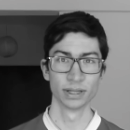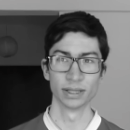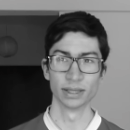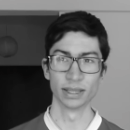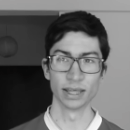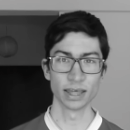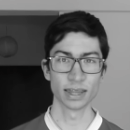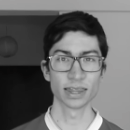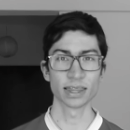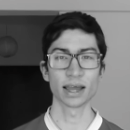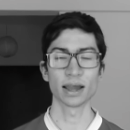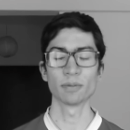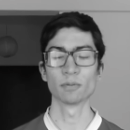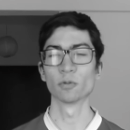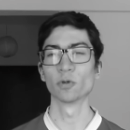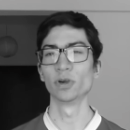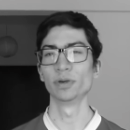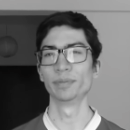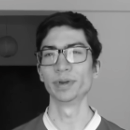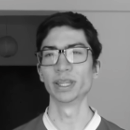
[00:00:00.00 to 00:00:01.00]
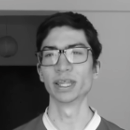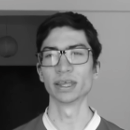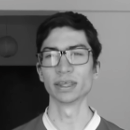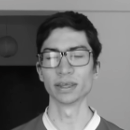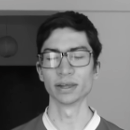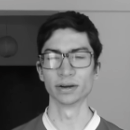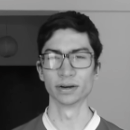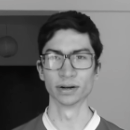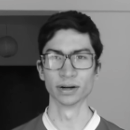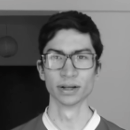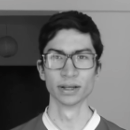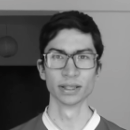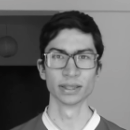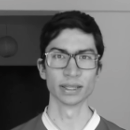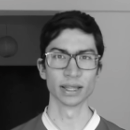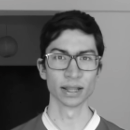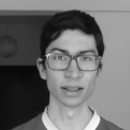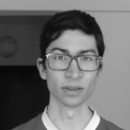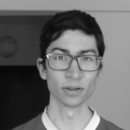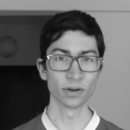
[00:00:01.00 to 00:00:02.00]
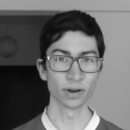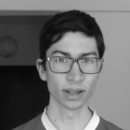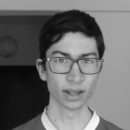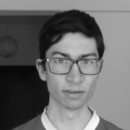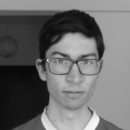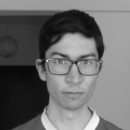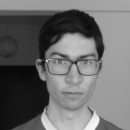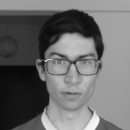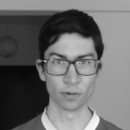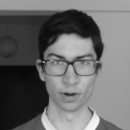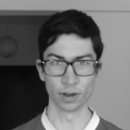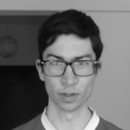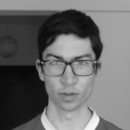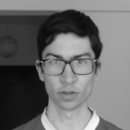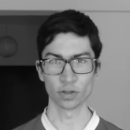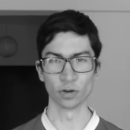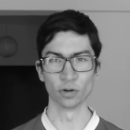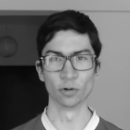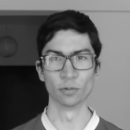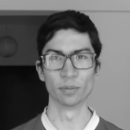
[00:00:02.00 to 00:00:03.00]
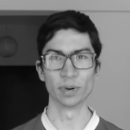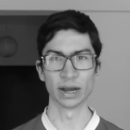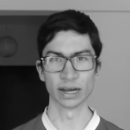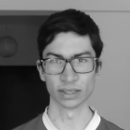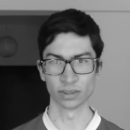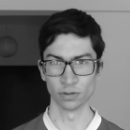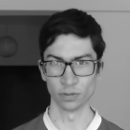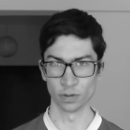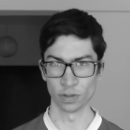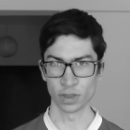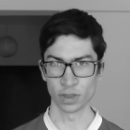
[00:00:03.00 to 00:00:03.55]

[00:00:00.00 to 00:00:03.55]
This time will be the year that Nottingham Forest go back to the